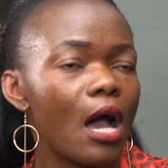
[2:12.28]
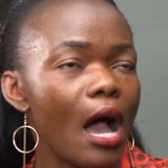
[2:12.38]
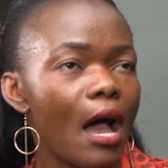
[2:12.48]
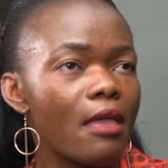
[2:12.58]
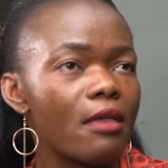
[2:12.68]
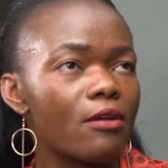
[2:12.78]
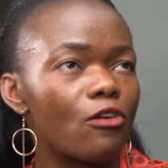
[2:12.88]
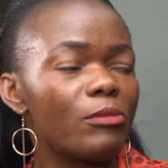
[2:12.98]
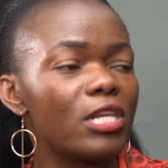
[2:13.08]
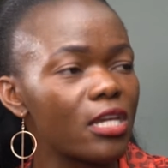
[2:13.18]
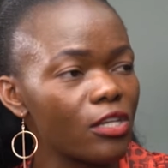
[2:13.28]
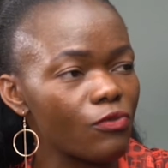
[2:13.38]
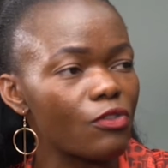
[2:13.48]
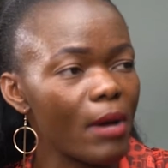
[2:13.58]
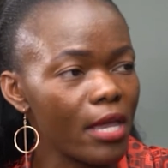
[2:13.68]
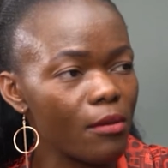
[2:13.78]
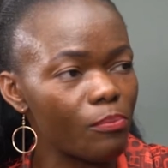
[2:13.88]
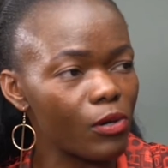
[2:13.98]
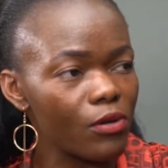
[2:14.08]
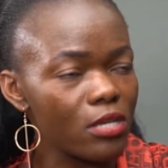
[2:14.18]
I communicate with my
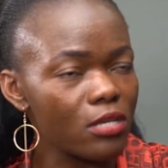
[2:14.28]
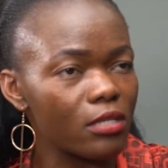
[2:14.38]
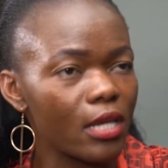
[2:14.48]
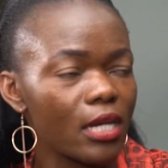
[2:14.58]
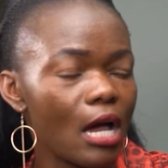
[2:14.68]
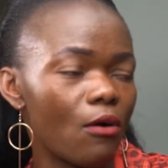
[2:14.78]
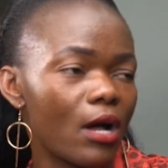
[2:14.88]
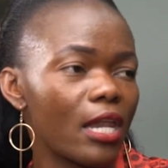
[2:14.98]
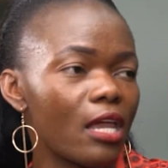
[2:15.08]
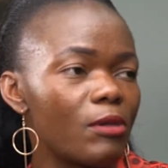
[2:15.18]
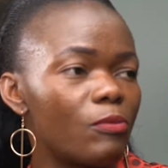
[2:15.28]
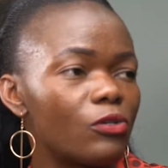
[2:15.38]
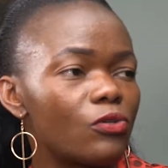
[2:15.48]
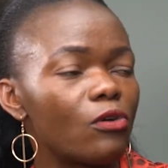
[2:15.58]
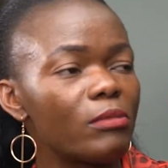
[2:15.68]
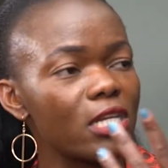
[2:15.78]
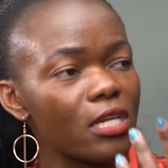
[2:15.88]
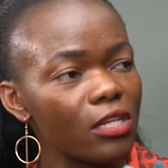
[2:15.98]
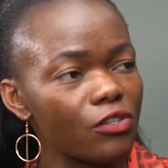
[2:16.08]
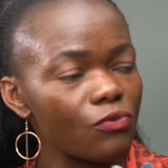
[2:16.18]
employees and how can I be able to
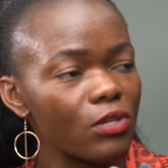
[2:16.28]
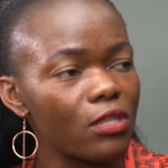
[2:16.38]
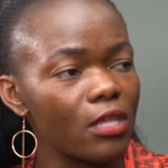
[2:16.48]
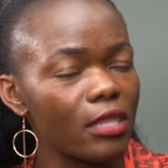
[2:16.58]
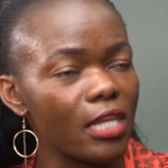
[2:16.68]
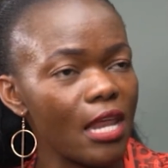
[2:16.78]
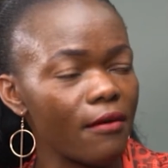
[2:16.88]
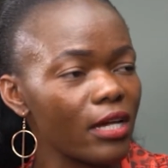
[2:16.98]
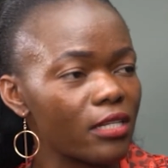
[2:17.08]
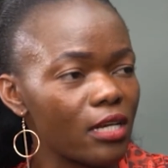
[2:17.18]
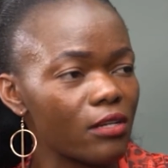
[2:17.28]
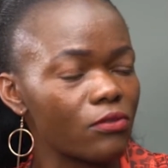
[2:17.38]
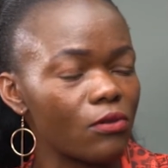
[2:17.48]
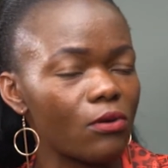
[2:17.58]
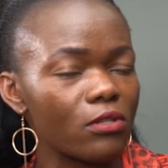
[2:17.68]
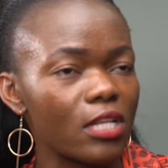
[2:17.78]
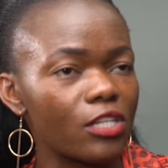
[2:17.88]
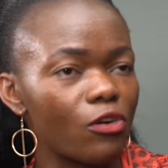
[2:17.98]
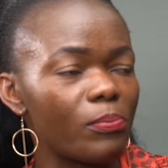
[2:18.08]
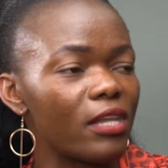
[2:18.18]
communicate with the director or the
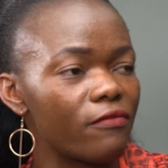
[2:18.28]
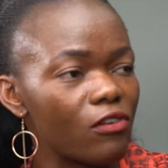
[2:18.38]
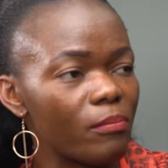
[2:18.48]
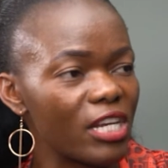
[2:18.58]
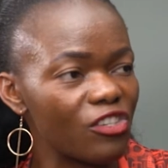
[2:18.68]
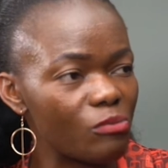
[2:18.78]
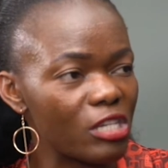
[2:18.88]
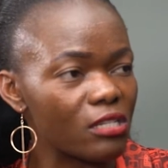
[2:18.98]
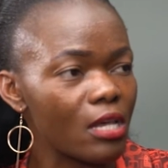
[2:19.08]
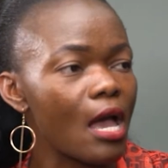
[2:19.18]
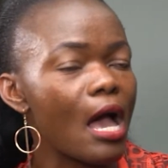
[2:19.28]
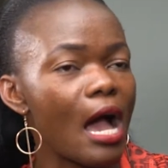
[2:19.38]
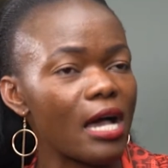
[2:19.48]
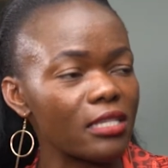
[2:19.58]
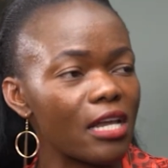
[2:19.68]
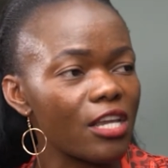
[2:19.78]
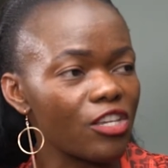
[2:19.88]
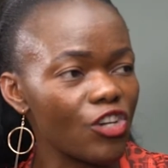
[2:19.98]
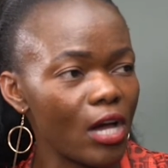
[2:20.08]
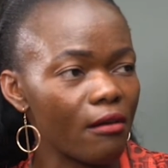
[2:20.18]
top level management as an
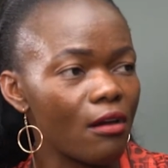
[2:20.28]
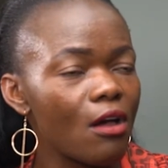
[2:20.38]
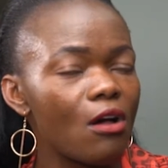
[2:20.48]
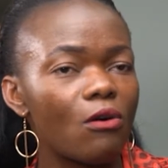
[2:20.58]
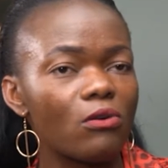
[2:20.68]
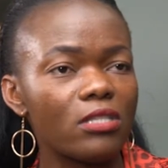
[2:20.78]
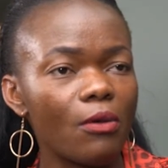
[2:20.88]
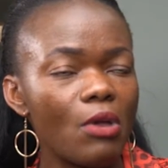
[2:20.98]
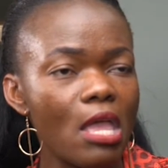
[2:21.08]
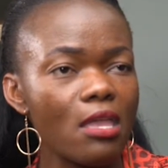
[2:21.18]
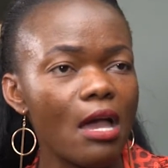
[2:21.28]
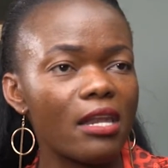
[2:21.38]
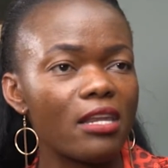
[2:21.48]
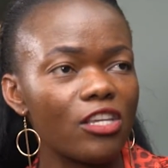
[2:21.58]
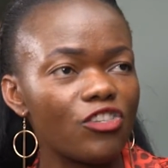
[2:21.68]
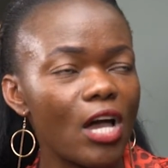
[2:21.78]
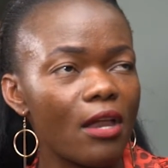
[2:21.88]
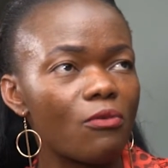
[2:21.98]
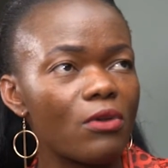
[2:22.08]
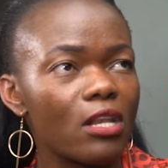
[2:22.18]
HR. Because the way an
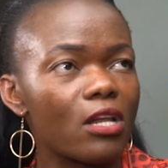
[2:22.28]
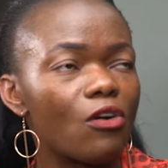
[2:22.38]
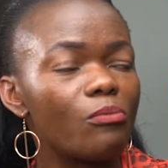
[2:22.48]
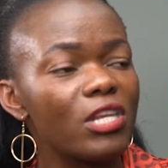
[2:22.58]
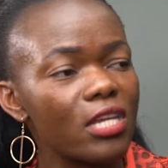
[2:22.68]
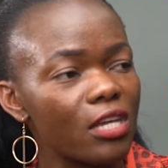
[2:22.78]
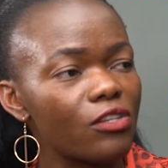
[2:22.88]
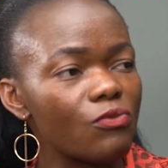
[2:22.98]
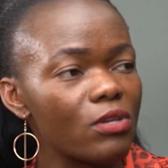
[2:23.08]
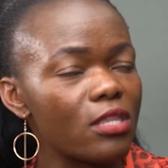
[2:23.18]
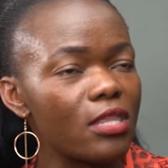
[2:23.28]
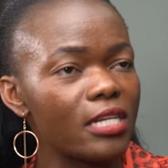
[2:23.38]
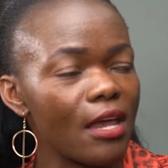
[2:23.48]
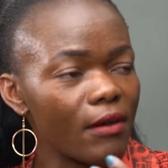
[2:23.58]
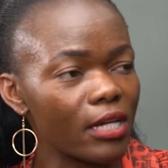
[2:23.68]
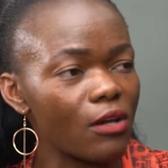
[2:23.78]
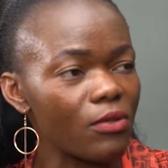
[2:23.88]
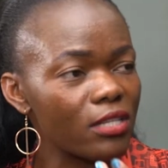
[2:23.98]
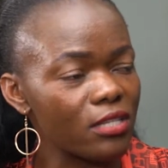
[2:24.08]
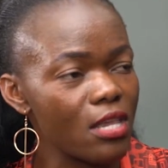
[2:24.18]
HR will communicate with the director or
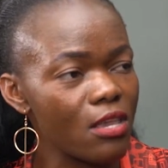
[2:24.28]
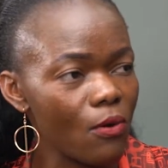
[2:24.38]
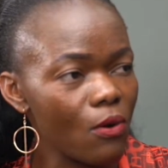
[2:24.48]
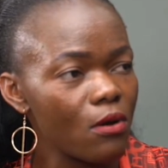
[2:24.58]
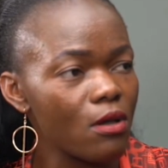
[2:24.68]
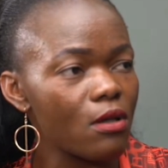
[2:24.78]
the CEO,